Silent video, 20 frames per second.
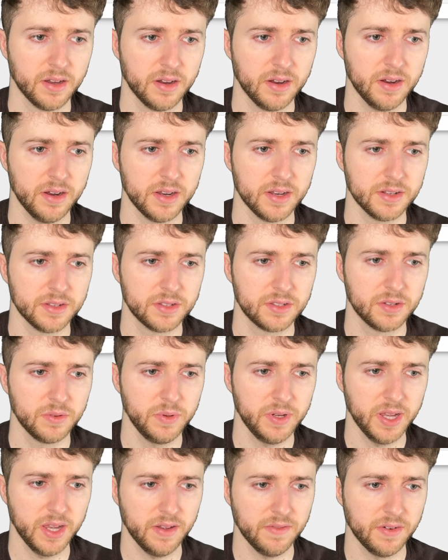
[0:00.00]
Alright, so we
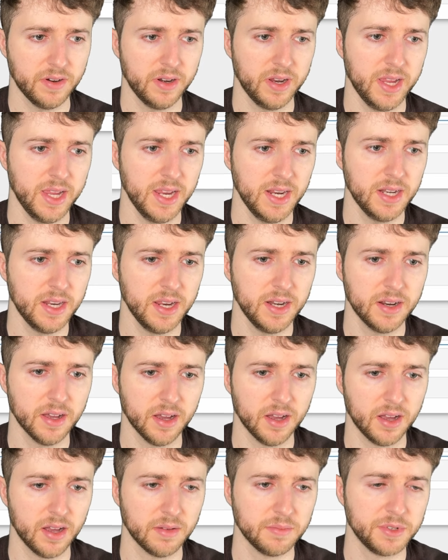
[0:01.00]
have our AData
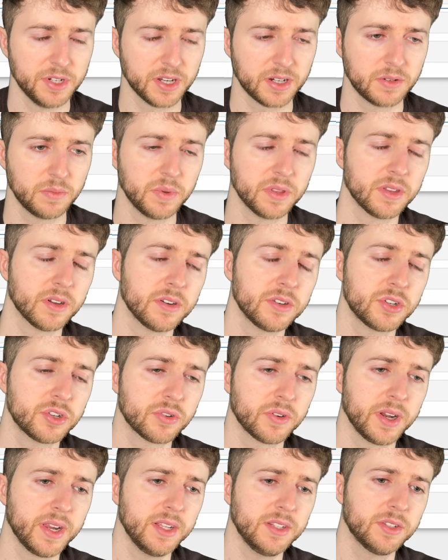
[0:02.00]
object with our
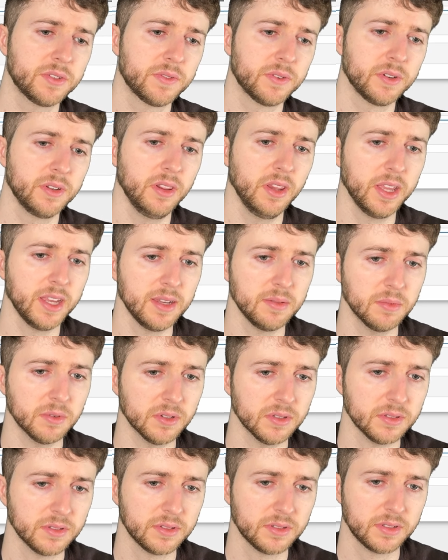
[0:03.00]
transferred
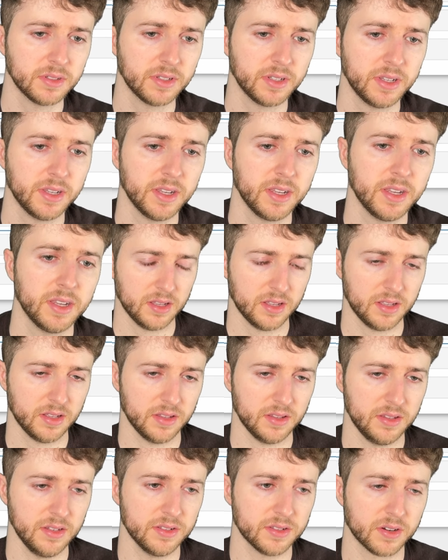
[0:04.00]
labels.
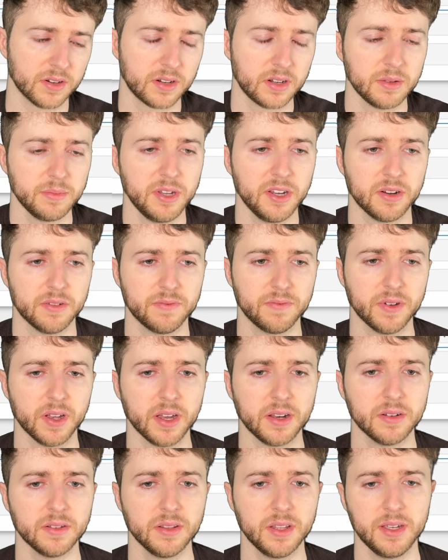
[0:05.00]
These aren't going to be our
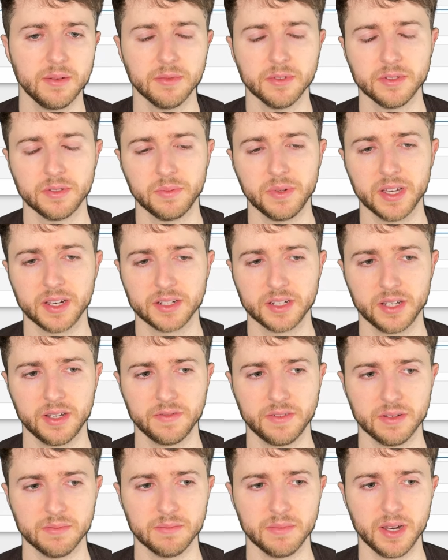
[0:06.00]
final labels. We actually have
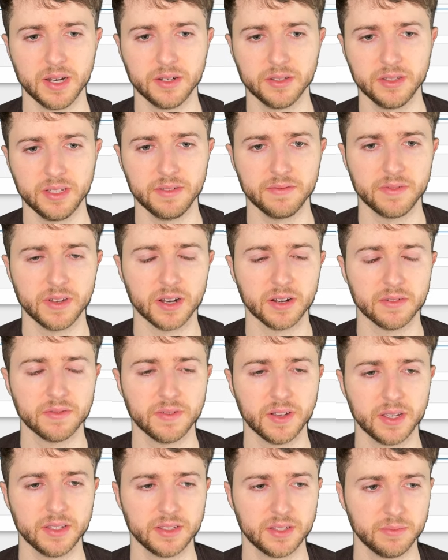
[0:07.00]
to manually
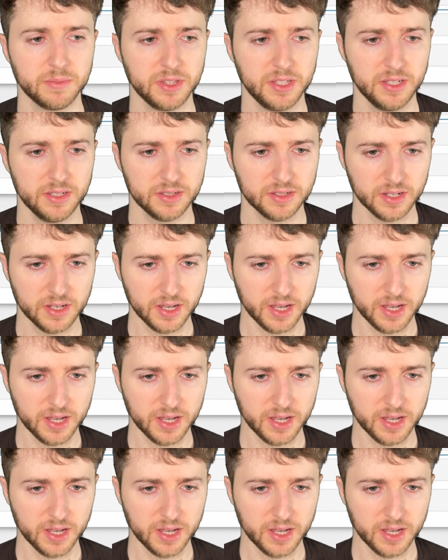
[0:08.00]
verify some of these.